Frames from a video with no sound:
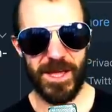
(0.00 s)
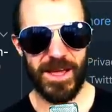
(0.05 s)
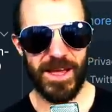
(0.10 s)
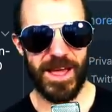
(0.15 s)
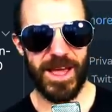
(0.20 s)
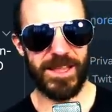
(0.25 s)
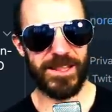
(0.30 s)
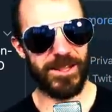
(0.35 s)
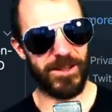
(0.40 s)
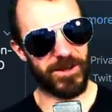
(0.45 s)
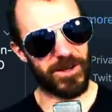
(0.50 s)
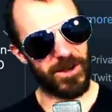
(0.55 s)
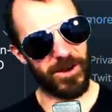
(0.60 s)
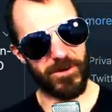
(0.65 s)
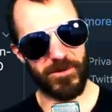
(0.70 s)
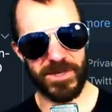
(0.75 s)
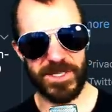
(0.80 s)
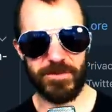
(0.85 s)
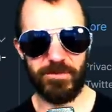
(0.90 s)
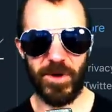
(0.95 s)
And LeCun
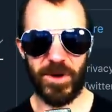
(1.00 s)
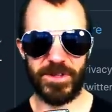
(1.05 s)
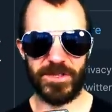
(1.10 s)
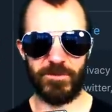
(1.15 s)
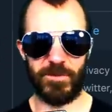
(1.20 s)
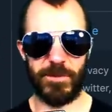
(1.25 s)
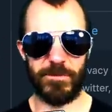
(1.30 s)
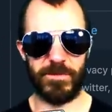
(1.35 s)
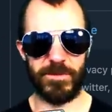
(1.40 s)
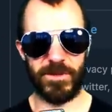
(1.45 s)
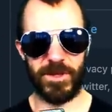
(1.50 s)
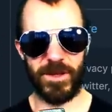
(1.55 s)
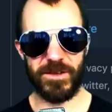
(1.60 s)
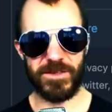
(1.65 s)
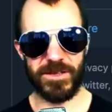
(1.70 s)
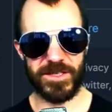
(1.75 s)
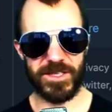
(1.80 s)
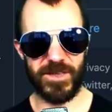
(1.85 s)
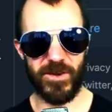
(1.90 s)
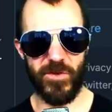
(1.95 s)
responds with
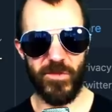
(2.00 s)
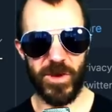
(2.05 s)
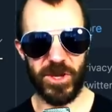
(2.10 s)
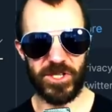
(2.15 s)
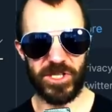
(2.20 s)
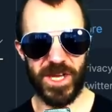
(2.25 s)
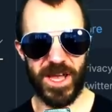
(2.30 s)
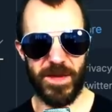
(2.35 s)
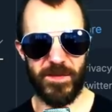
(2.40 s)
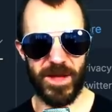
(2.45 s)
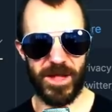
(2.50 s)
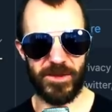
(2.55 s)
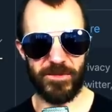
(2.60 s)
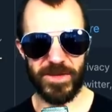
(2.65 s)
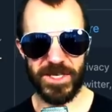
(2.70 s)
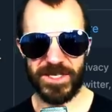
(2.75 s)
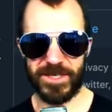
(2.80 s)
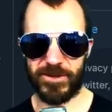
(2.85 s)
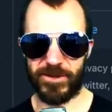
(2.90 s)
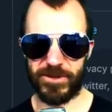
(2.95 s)
not so much ML
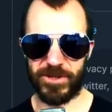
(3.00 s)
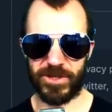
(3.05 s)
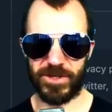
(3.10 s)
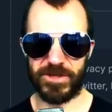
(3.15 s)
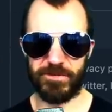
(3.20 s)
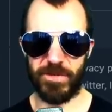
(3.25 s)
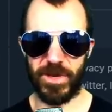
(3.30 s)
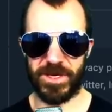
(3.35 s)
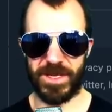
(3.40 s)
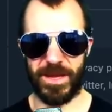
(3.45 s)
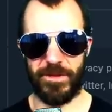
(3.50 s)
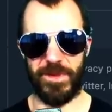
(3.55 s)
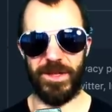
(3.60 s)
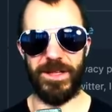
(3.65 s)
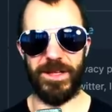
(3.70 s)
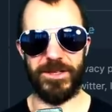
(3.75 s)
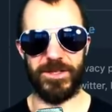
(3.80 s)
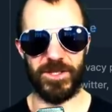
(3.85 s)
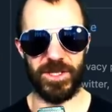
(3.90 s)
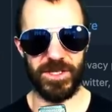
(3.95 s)
researchers, but
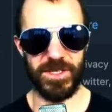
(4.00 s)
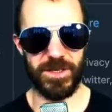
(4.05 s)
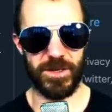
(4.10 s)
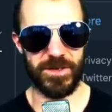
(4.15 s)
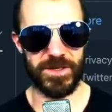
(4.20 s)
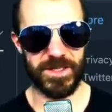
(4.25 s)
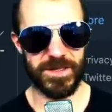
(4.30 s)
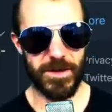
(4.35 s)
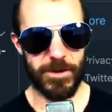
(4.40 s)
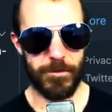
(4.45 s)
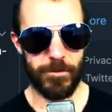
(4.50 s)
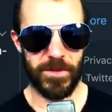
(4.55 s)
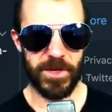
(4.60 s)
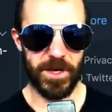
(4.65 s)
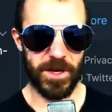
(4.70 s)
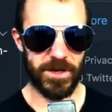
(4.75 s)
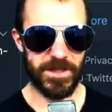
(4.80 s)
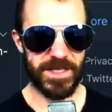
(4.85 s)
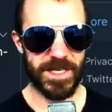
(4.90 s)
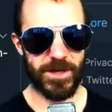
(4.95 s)
ML engineers. The
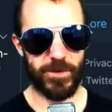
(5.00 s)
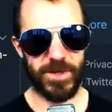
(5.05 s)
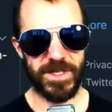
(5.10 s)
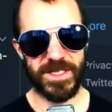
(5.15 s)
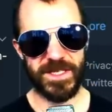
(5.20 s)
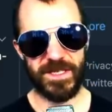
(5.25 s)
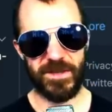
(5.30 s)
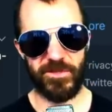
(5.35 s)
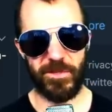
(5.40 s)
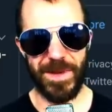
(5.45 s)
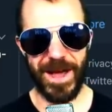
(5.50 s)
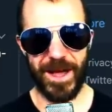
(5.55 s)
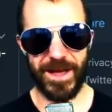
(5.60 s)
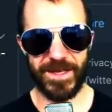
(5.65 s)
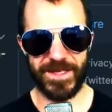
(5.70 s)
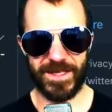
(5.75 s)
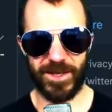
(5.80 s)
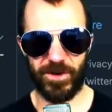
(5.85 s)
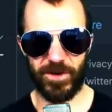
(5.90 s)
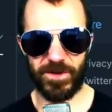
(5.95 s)
consequences of
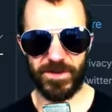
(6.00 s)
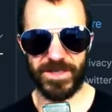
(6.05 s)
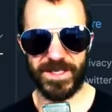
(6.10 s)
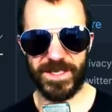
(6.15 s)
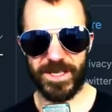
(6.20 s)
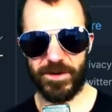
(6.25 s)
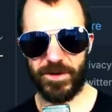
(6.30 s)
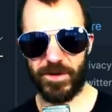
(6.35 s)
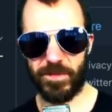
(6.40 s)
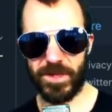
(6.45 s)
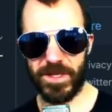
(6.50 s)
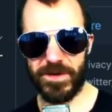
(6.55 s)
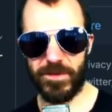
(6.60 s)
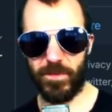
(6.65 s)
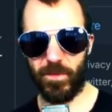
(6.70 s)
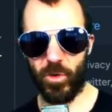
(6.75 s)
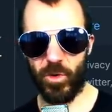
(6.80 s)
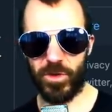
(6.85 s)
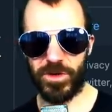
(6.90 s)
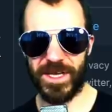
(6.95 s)
bias are considerably
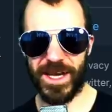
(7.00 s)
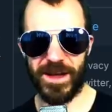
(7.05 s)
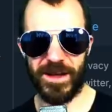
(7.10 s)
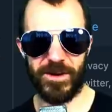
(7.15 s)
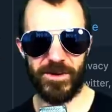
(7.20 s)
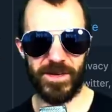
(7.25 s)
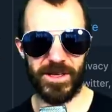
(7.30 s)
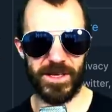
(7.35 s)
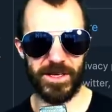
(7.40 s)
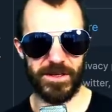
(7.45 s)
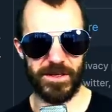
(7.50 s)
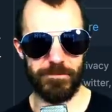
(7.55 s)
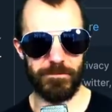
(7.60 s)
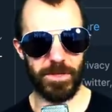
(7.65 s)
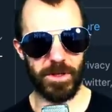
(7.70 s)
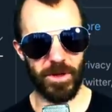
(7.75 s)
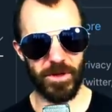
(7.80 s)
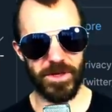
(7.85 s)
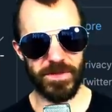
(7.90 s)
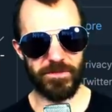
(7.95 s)
more dire in a
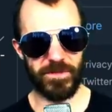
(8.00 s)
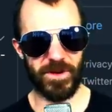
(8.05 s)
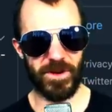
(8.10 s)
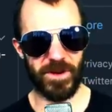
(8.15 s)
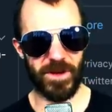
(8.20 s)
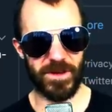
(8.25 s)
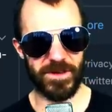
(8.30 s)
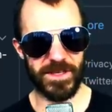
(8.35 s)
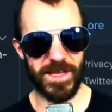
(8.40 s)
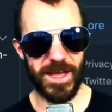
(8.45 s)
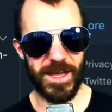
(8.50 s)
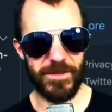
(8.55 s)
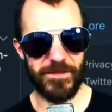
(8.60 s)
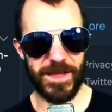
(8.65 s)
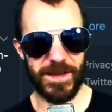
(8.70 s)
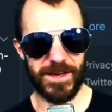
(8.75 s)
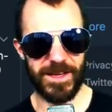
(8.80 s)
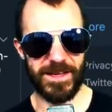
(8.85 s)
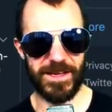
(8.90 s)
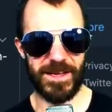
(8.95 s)
deployed product
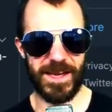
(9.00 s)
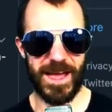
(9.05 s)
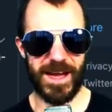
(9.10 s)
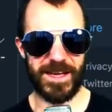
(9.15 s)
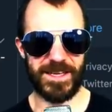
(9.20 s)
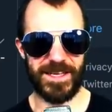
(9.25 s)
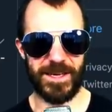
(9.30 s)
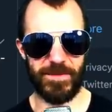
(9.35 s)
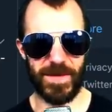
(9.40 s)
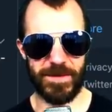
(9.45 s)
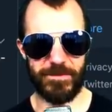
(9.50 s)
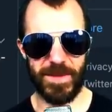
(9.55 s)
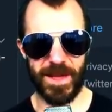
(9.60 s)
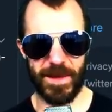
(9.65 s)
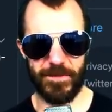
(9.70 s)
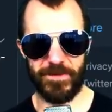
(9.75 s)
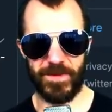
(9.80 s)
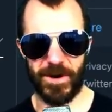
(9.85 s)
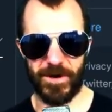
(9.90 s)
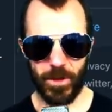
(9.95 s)
than in an academic
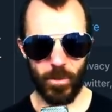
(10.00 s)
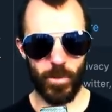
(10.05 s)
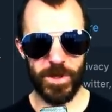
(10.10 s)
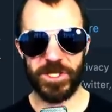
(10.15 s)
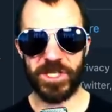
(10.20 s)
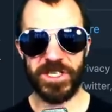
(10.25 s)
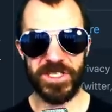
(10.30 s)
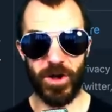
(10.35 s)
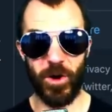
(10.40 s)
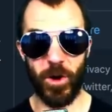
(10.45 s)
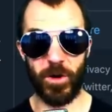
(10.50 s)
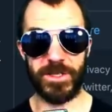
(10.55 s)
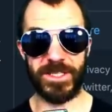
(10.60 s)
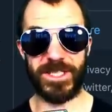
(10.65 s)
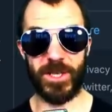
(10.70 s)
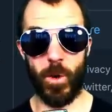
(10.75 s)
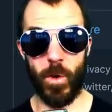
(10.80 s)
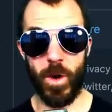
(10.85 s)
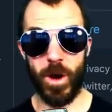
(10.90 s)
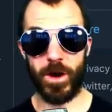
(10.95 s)
paper, which is
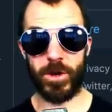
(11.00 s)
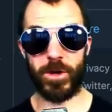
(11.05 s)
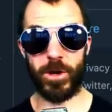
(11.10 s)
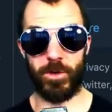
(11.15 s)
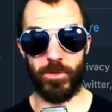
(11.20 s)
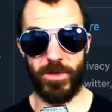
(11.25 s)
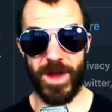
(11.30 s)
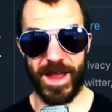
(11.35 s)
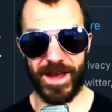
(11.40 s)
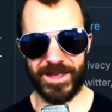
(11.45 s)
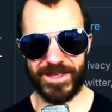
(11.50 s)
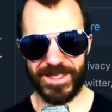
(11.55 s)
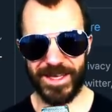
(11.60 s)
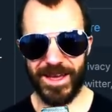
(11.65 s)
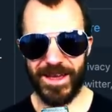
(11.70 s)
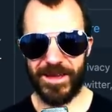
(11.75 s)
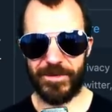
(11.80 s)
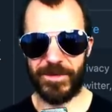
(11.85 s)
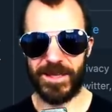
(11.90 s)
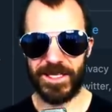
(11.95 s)
also correct.
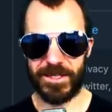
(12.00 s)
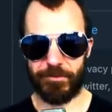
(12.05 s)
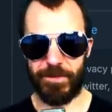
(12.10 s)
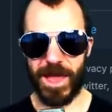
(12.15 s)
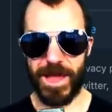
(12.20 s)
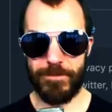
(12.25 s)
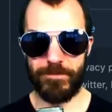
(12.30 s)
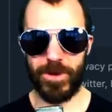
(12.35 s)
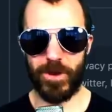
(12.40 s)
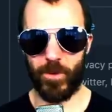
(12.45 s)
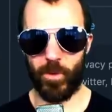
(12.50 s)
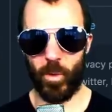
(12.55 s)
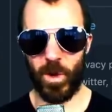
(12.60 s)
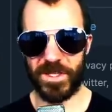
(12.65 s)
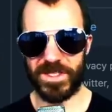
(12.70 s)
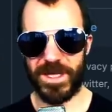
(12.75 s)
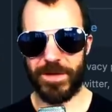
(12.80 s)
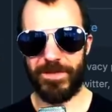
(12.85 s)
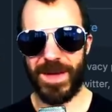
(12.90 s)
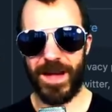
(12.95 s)
This paper
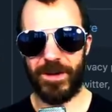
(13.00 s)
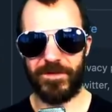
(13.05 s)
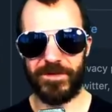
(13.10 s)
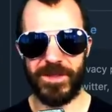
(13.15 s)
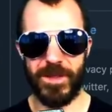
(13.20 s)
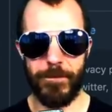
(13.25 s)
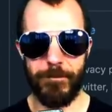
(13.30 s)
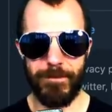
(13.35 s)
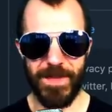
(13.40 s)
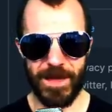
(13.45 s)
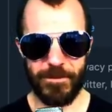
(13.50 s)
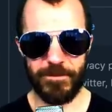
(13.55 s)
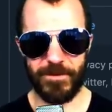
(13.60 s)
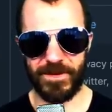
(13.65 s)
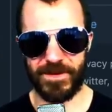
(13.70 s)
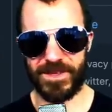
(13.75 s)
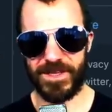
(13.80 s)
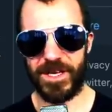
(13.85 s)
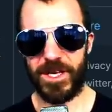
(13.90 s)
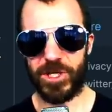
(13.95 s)
was about the
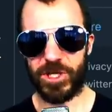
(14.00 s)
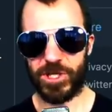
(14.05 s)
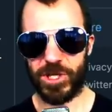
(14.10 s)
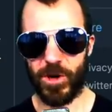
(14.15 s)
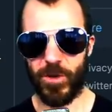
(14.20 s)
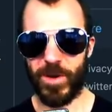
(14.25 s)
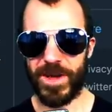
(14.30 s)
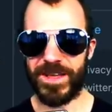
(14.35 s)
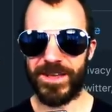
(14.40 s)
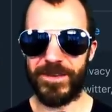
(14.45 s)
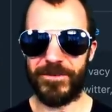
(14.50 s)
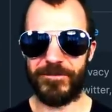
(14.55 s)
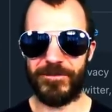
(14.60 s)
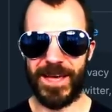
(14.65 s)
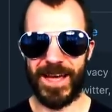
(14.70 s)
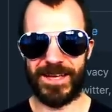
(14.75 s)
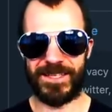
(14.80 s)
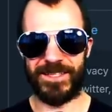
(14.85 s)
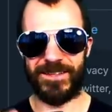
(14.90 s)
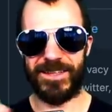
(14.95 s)
method, showing
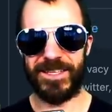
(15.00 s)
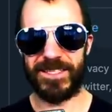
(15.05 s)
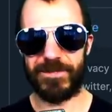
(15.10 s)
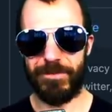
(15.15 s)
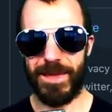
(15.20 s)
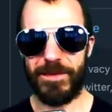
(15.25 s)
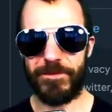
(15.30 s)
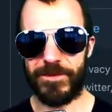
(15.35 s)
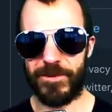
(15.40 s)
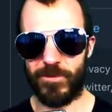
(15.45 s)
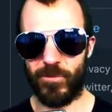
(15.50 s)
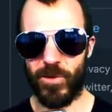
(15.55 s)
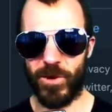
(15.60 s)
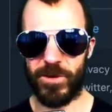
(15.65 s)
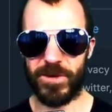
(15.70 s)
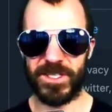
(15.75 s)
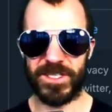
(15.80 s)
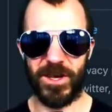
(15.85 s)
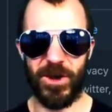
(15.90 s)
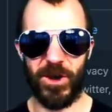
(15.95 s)
that this method
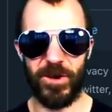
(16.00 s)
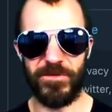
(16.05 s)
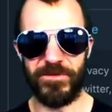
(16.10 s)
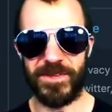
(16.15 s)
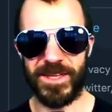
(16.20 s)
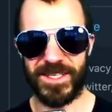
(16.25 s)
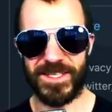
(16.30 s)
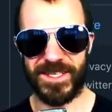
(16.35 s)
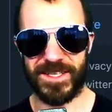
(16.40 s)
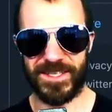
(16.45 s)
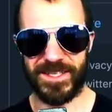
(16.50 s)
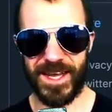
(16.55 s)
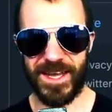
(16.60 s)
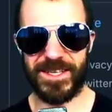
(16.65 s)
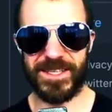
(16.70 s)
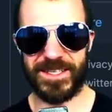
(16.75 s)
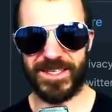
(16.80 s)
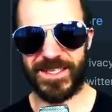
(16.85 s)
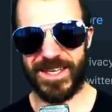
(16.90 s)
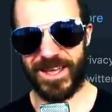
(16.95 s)
works on this
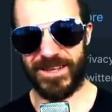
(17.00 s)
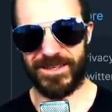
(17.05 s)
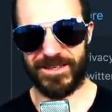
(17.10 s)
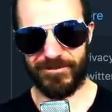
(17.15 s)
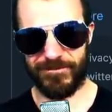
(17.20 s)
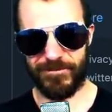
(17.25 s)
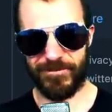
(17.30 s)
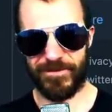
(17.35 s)
dataset.